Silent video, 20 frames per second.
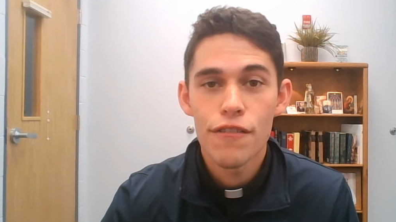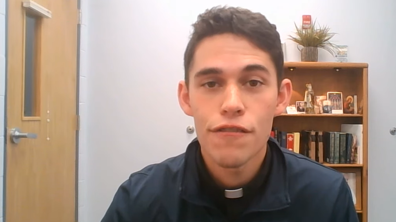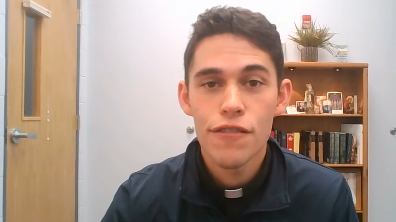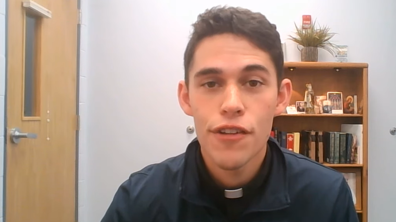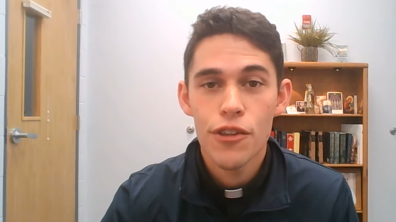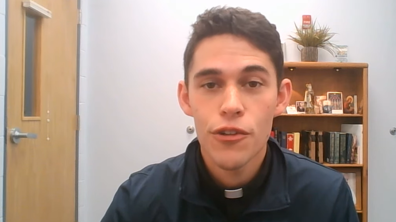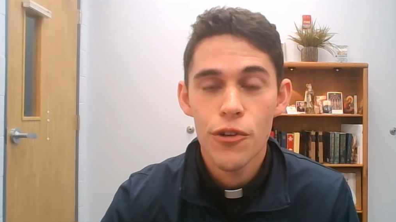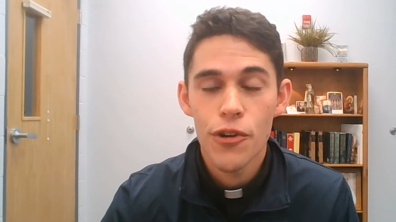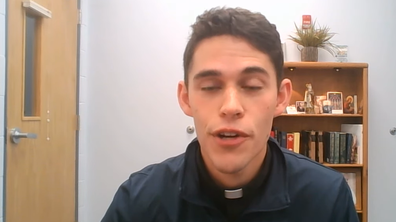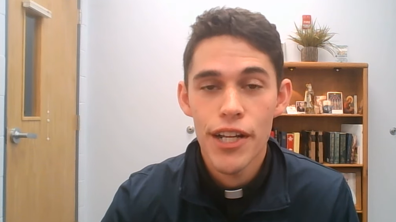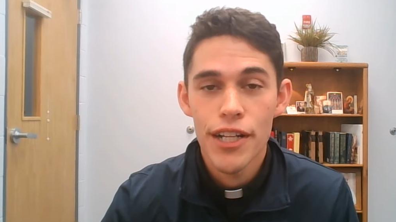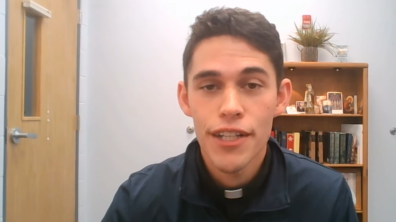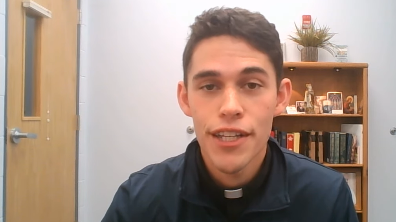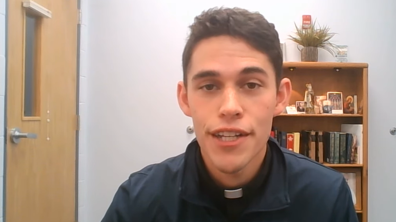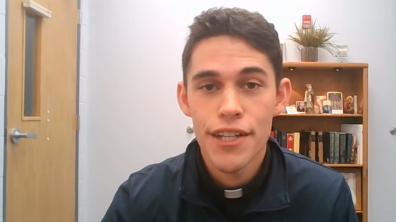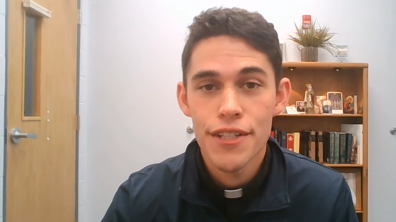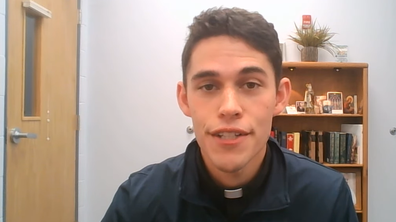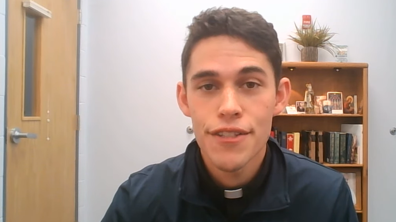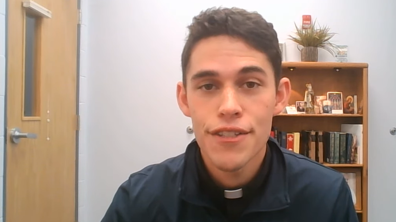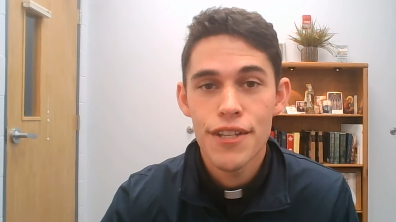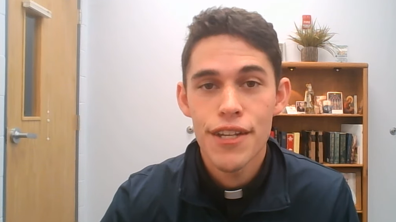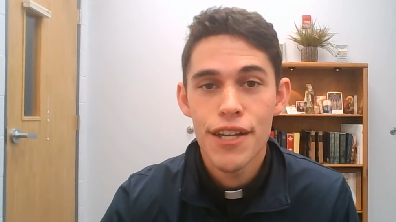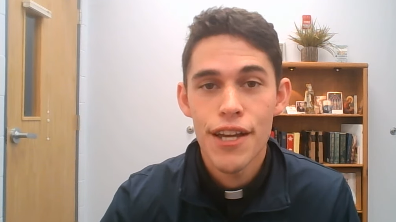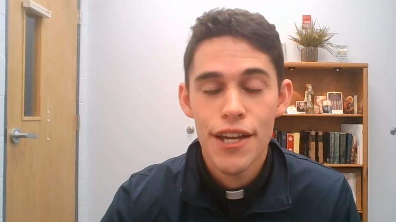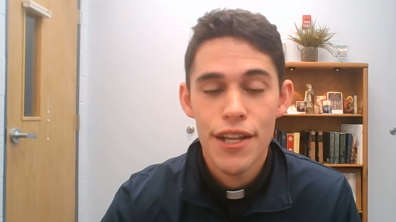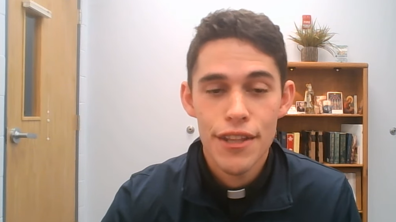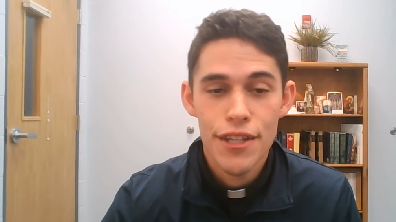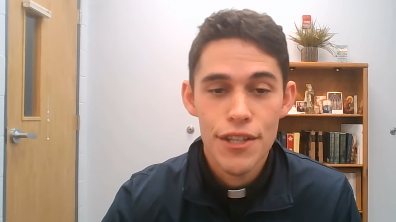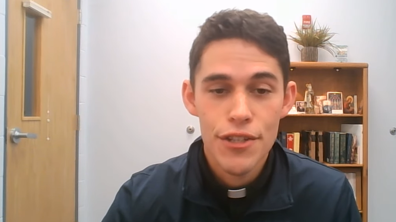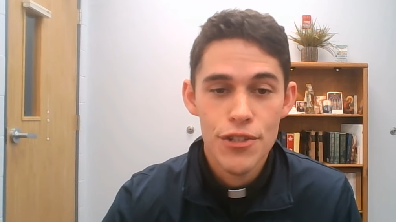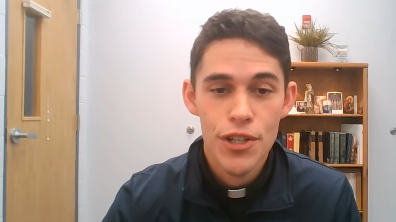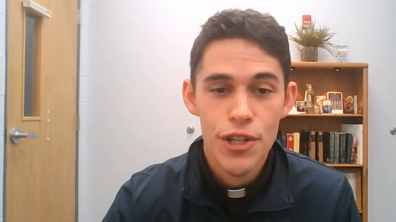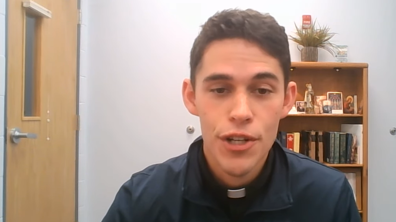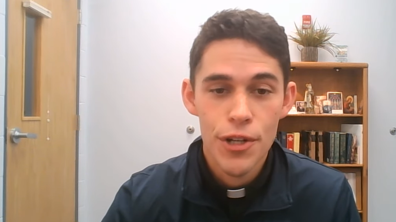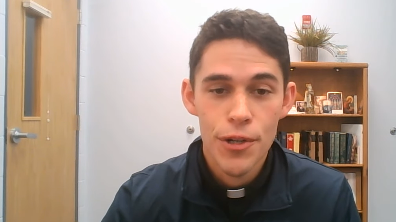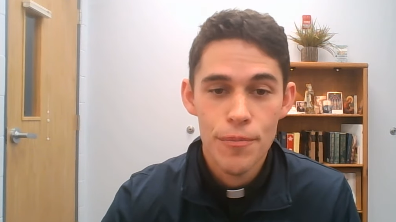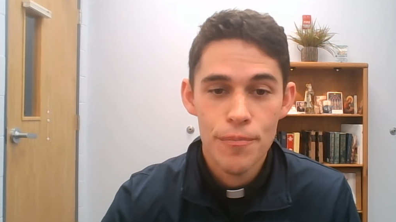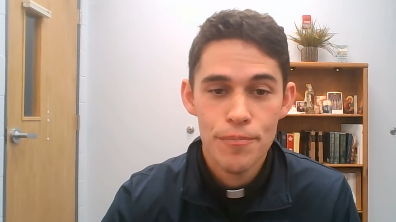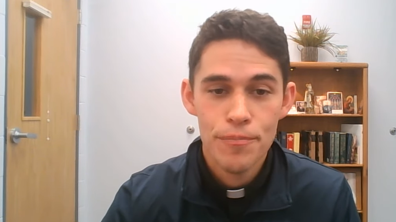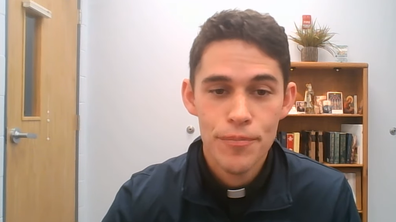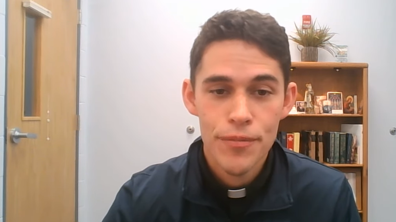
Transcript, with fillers: fifth grade kids this year.